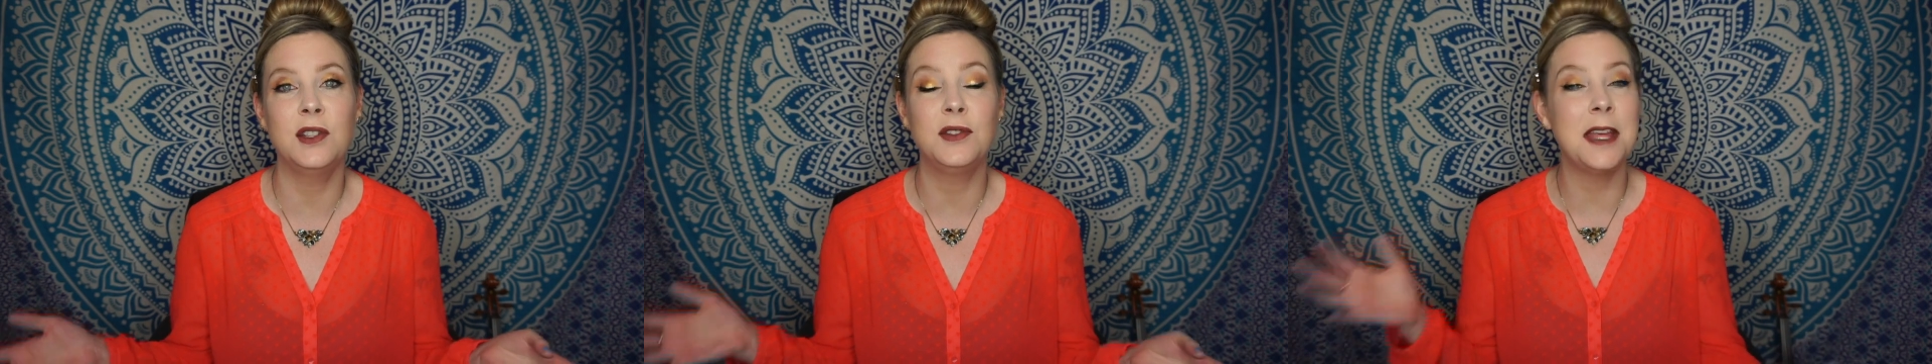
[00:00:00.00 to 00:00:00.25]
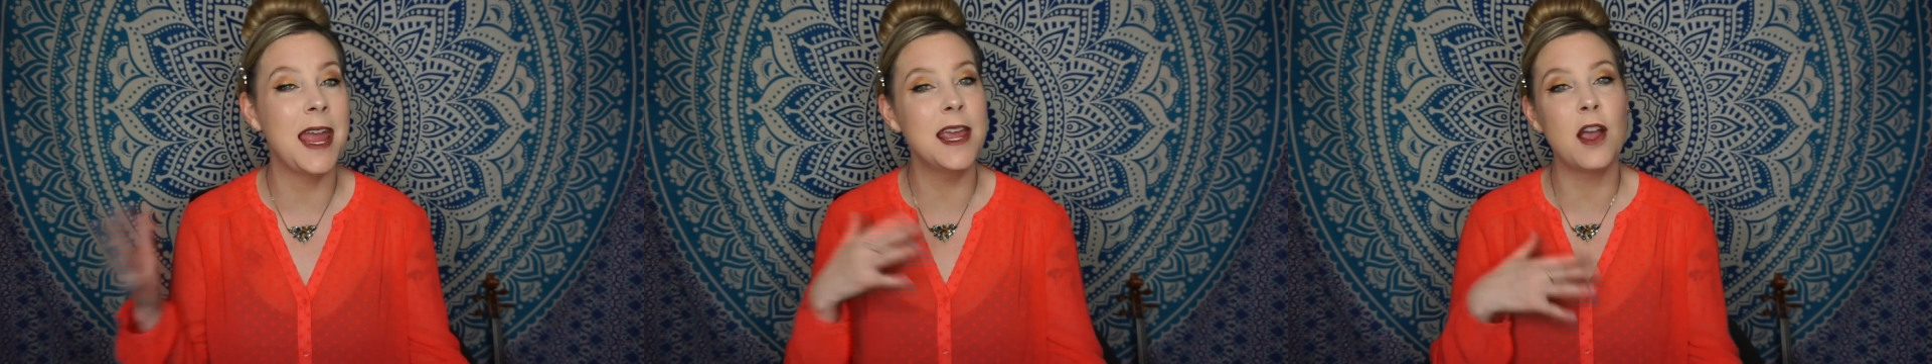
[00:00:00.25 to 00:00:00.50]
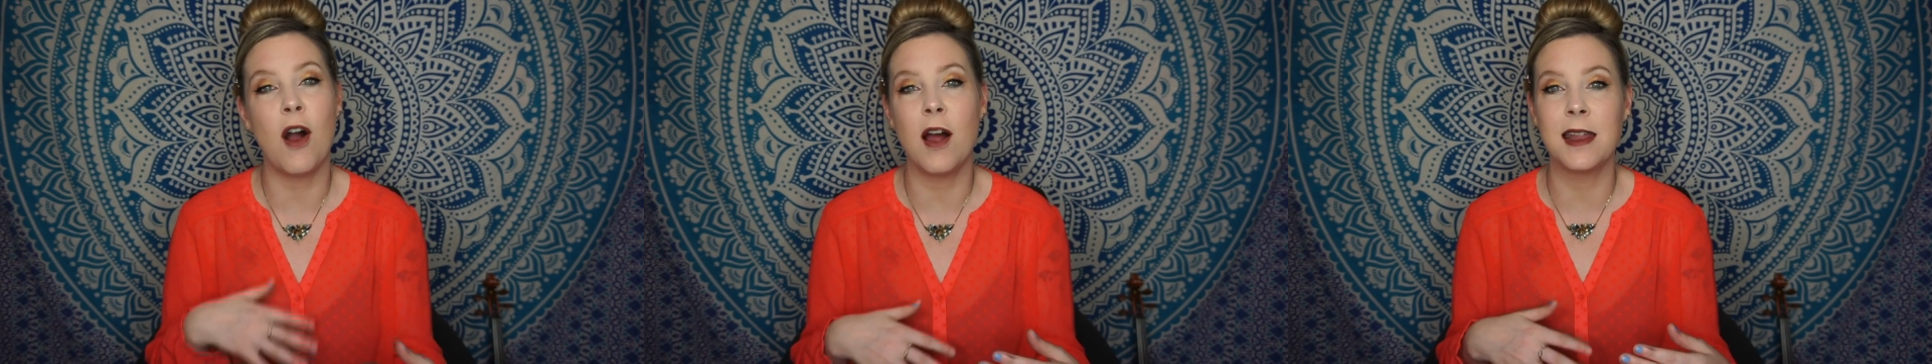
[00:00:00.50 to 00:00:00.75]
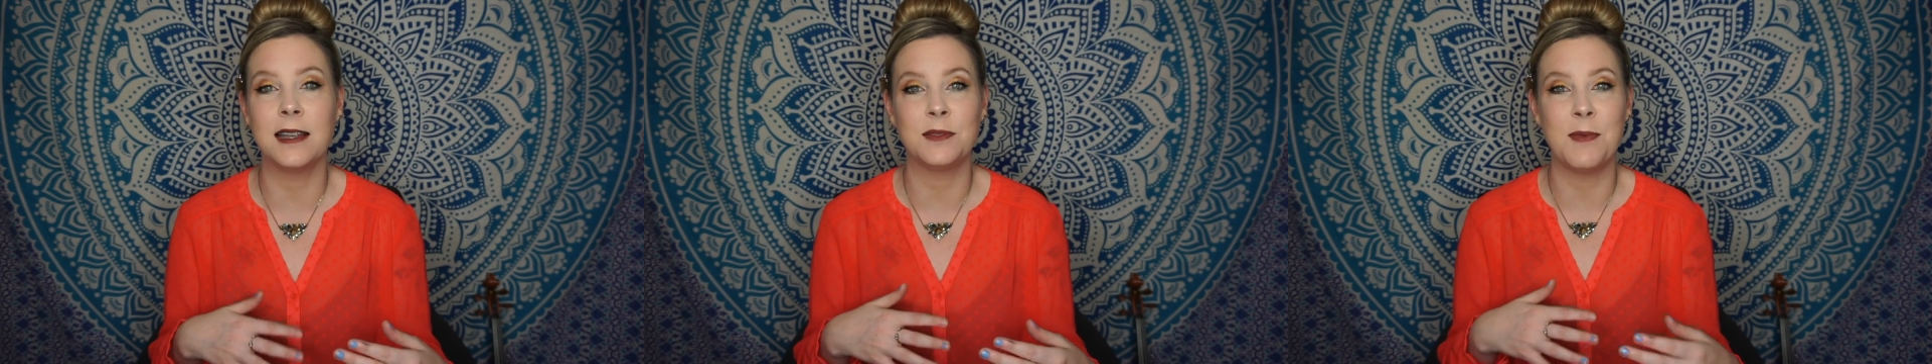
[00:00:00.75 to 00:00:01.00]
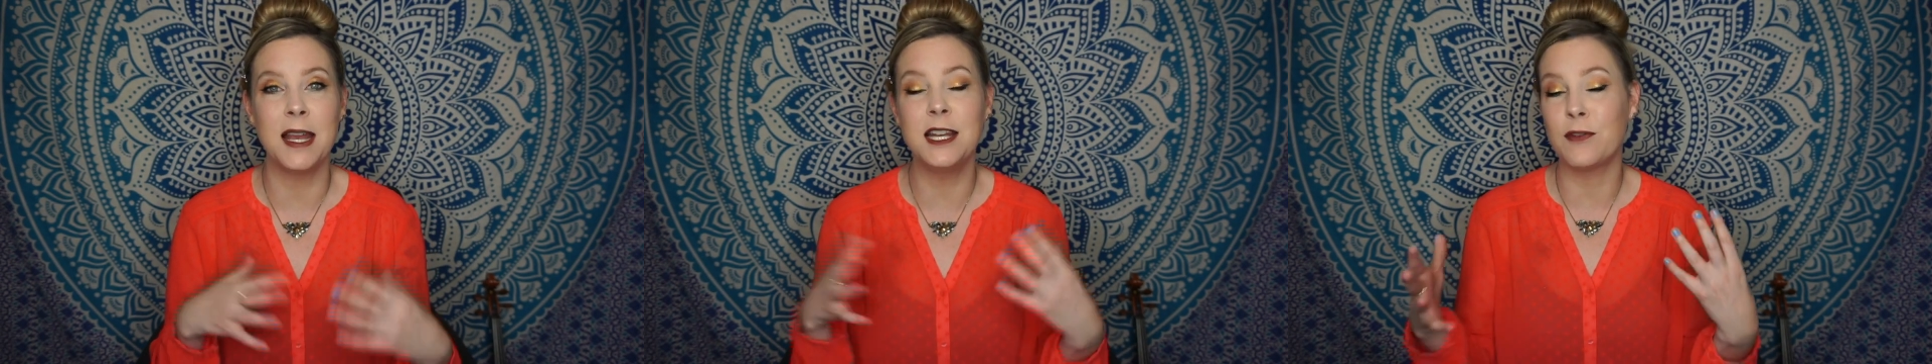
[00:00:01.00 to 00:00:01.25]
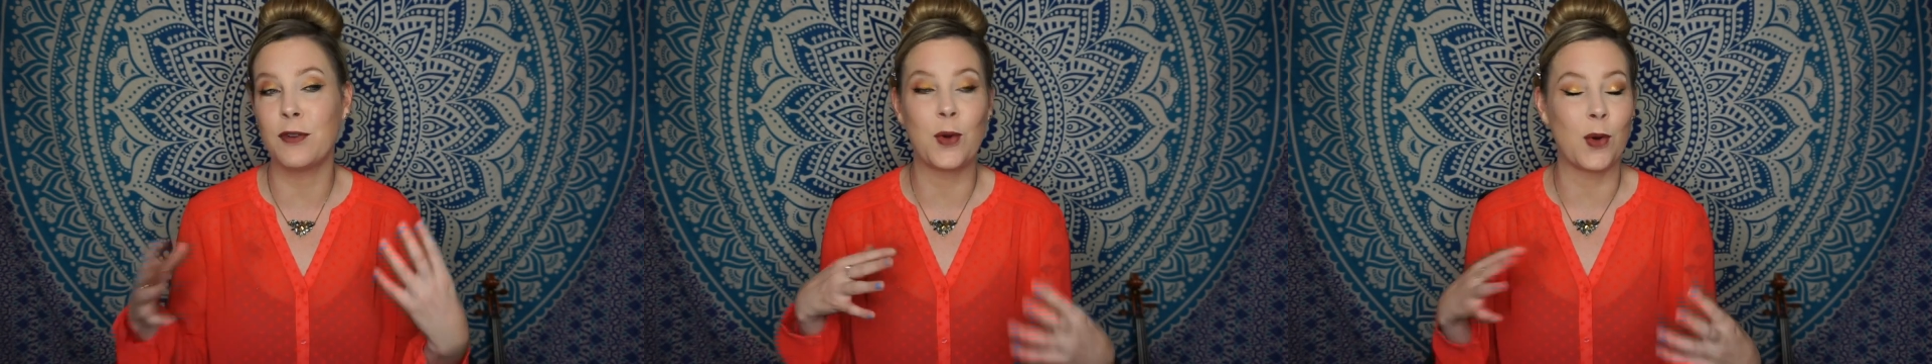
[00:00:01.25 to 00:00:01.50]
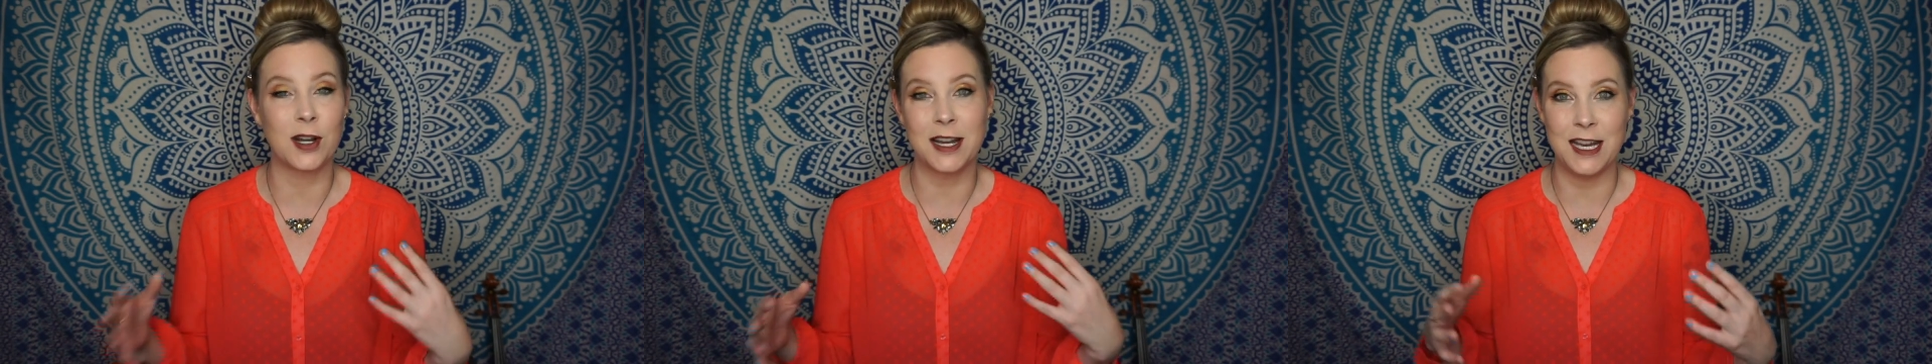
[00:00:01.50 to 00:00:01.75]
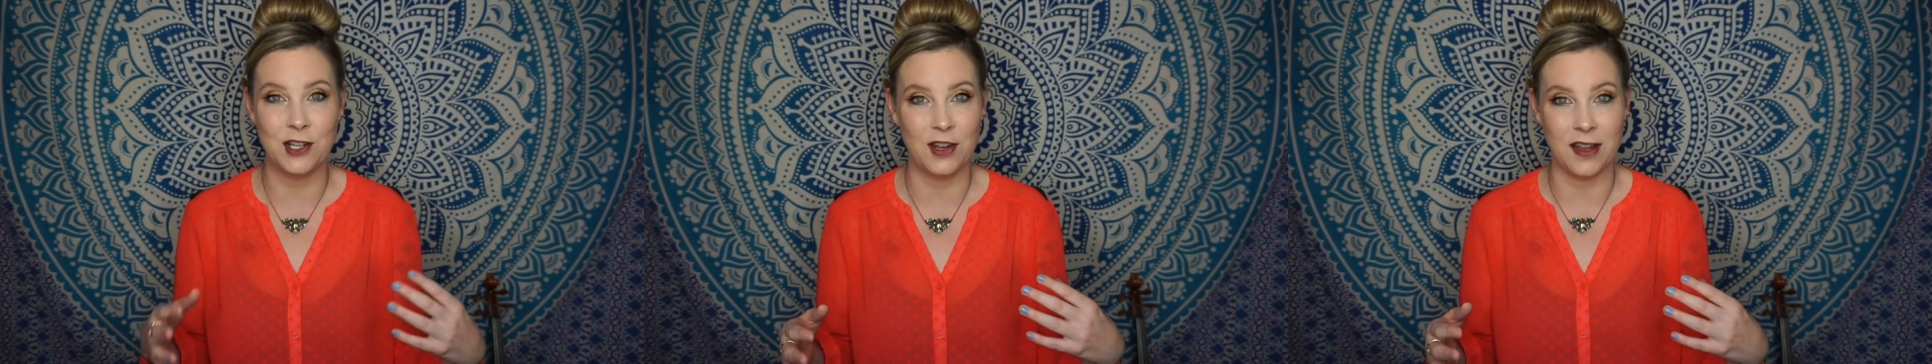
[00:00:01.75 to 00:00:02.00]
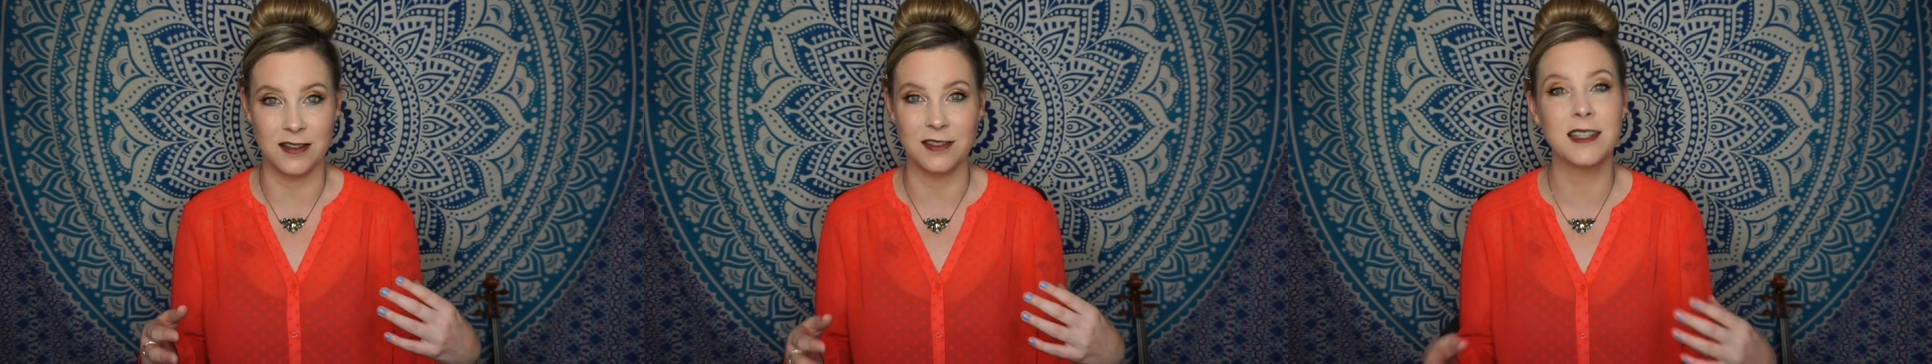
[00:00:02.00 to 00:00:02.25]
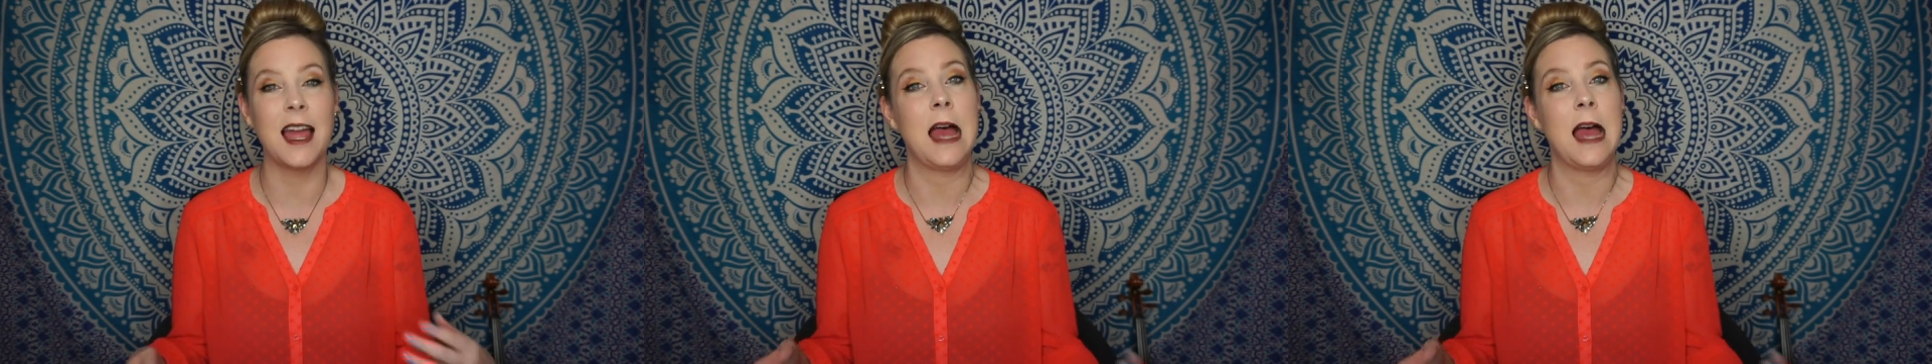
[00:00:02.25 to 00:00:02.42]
to take on as many different coordinations